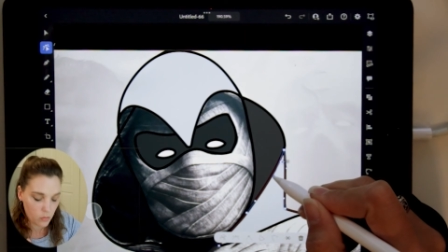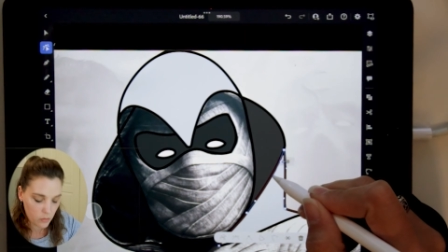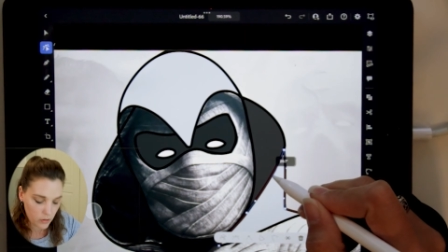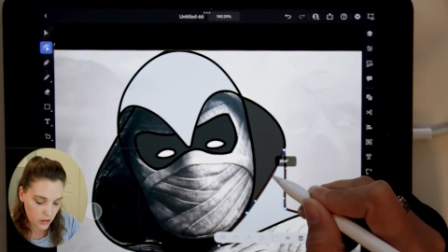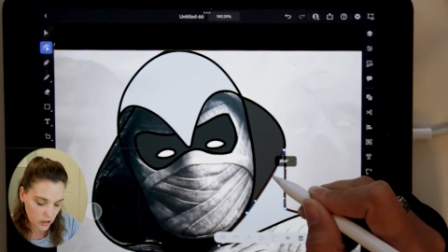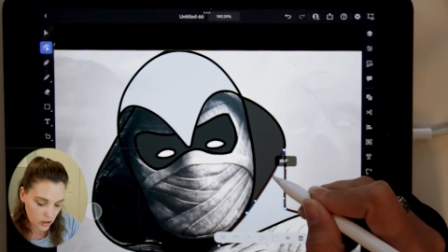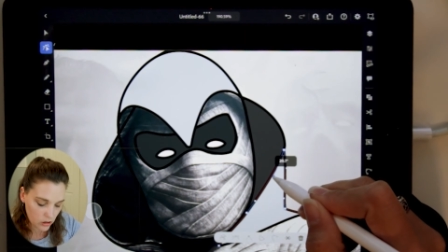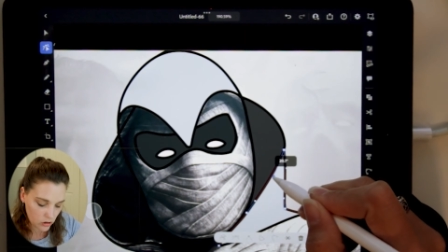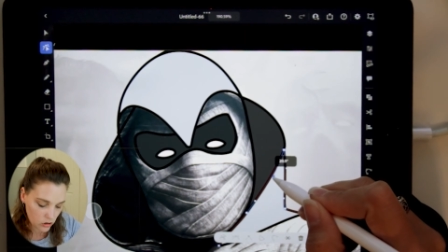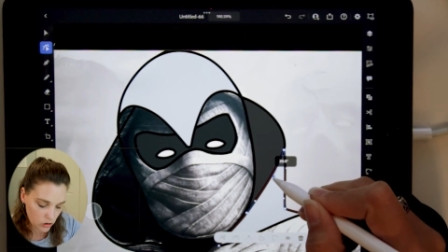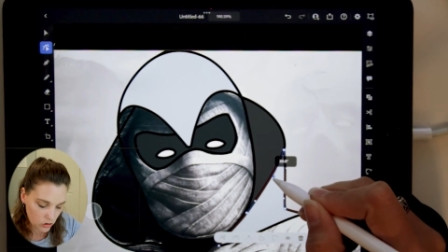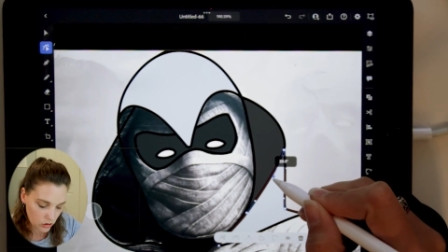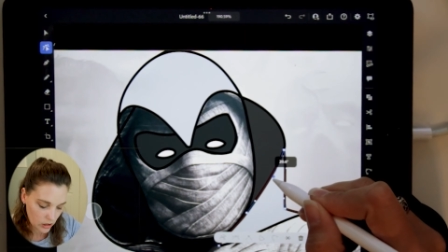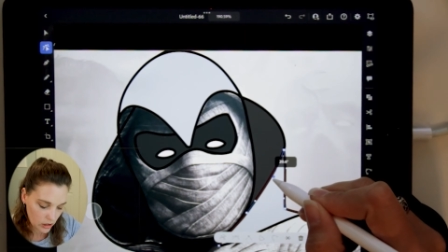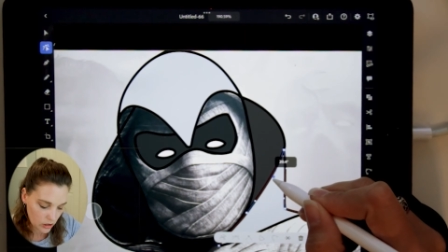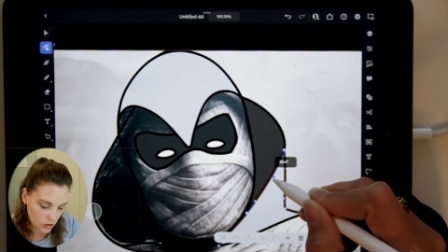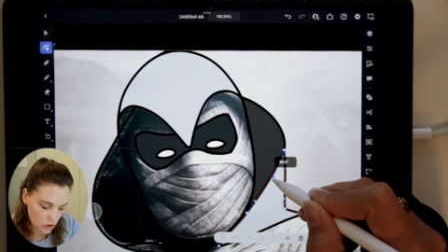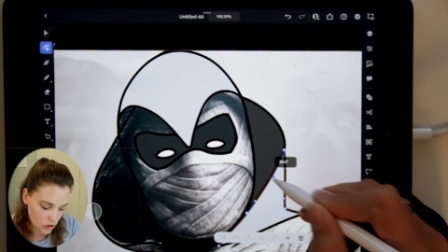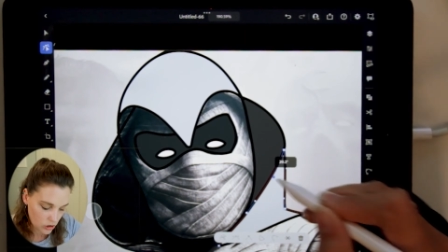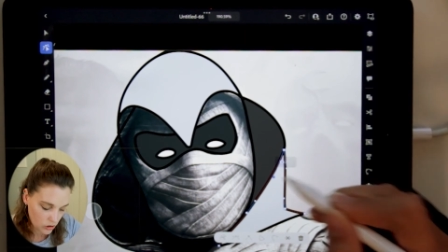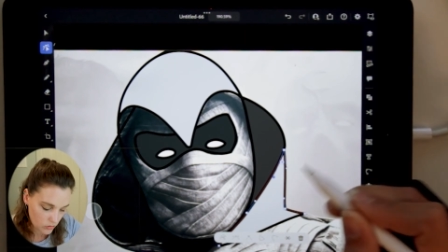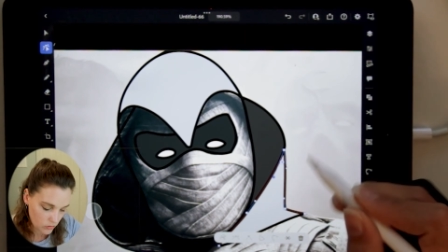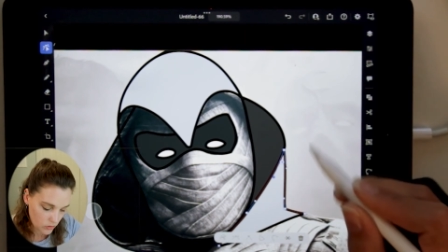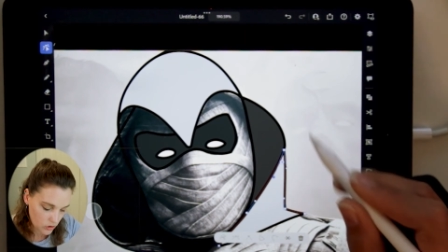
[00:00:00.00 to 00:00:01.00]
where you're
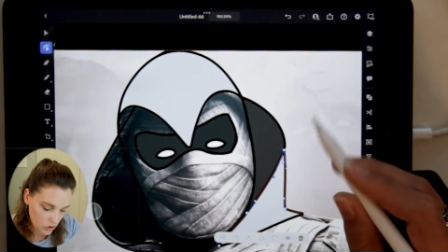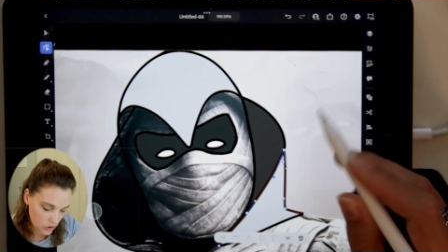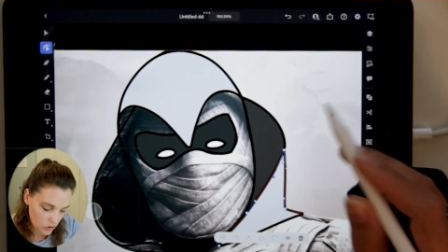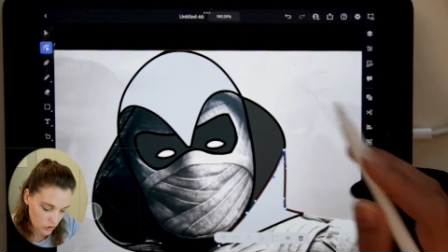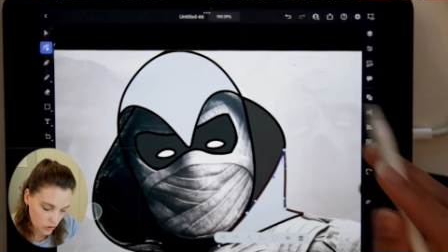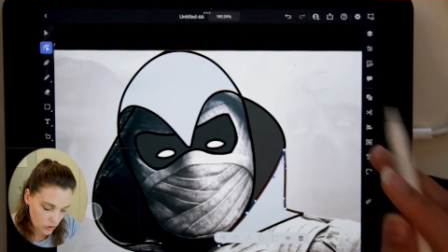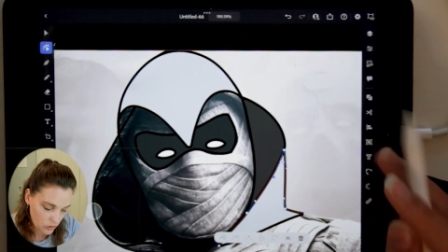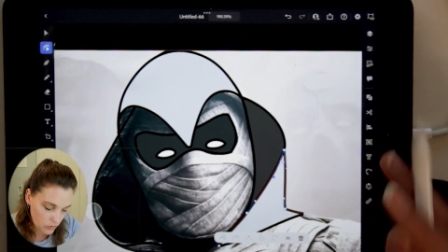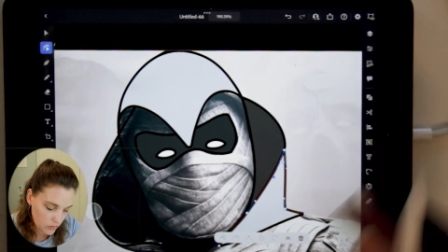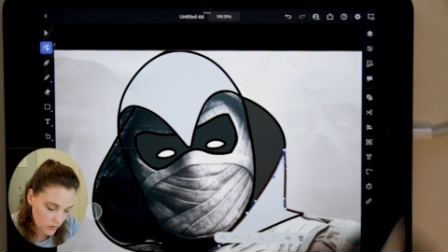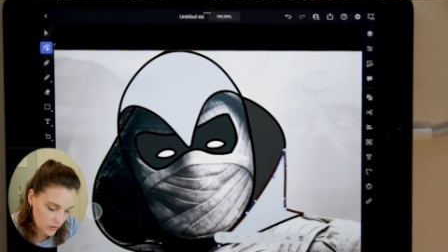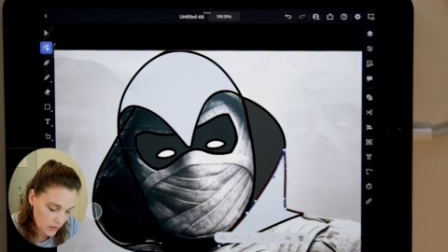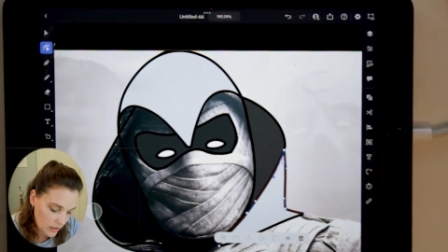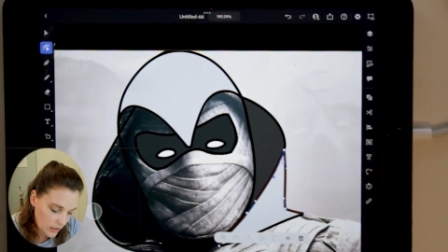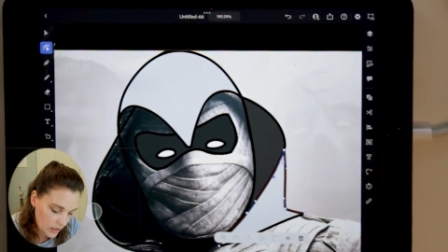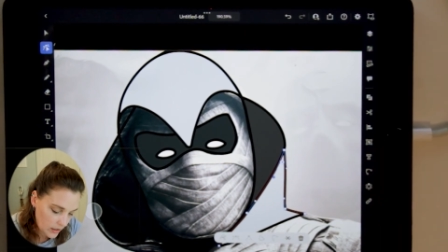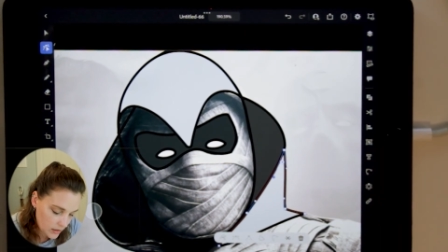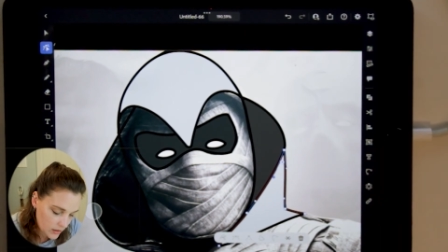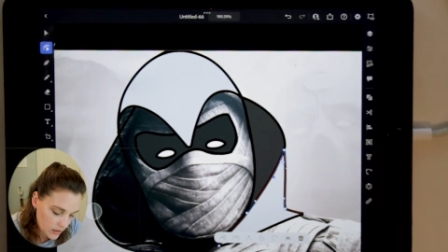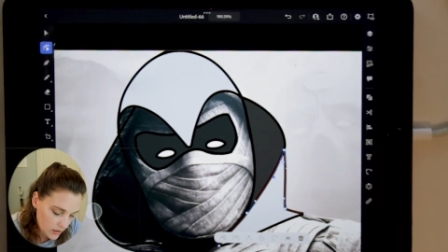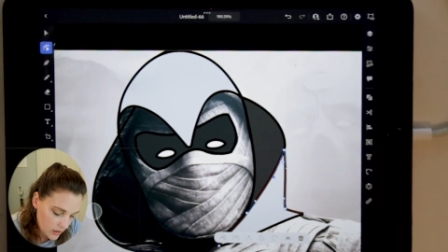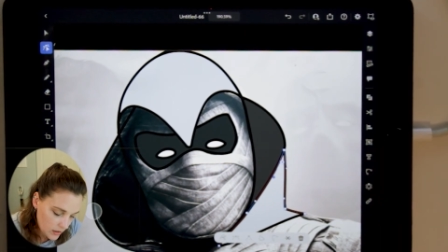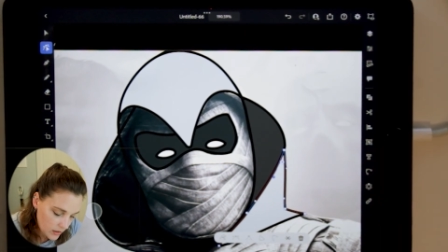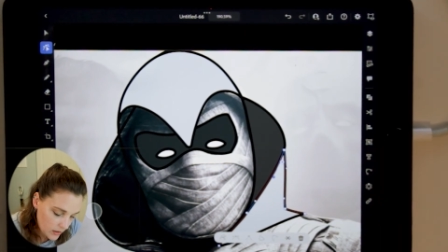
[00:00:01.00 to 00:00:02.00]
actually going to use
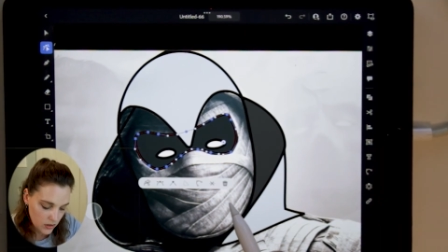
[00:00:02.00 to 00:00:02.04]
that.